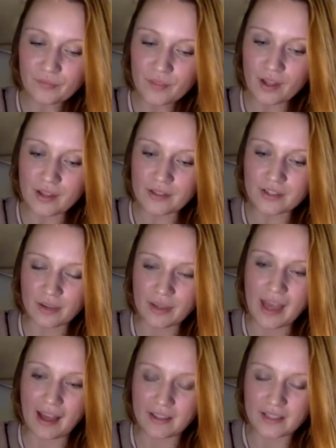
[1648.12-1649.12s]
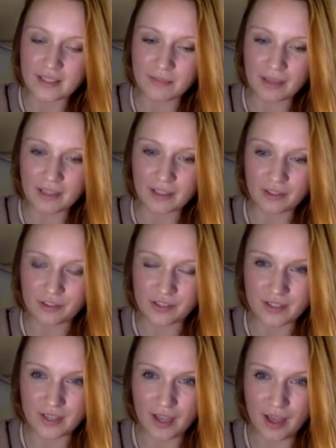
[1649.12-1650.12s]
so I did make a
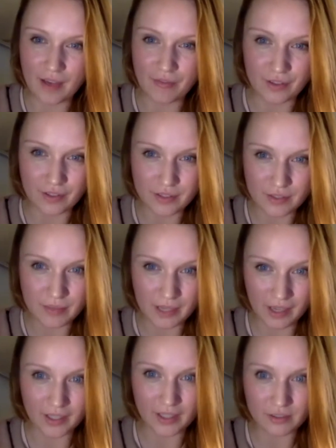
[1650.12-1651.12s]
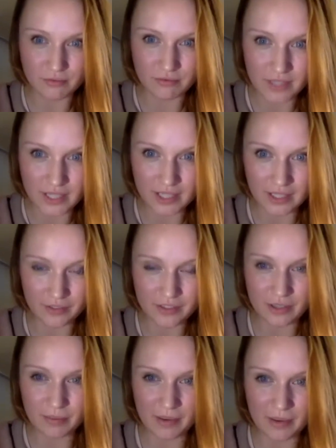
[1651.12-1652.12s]
conscious effort to be like, I'd really love to
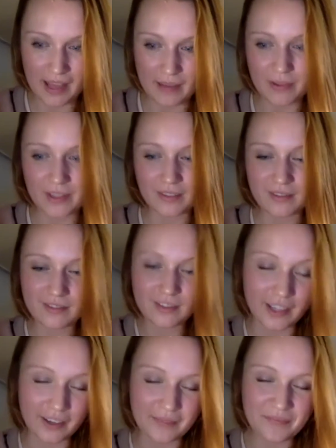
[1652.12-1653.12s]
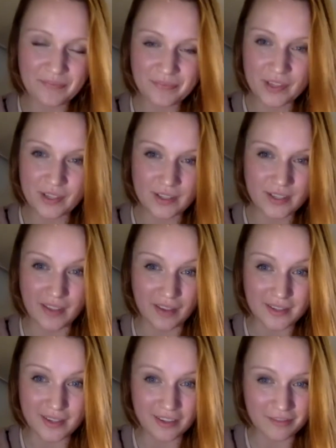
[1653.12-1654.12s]
do a play. But you can say that
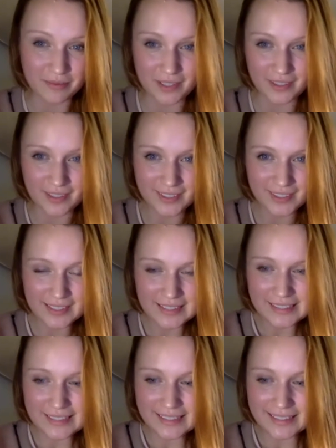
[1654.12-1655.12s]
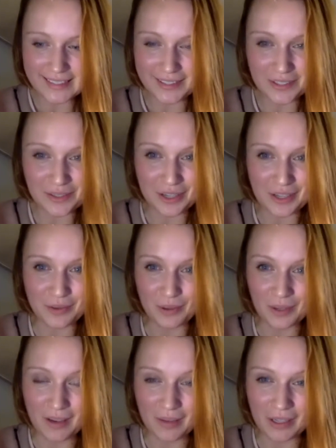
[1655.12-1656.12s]
stuff, but who knows what will
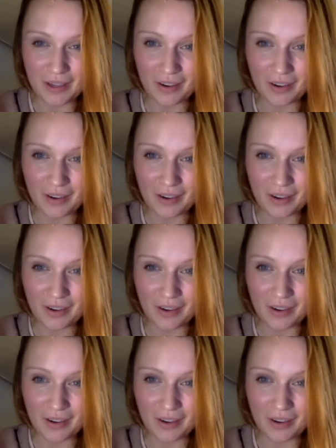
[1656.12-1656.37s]
come along.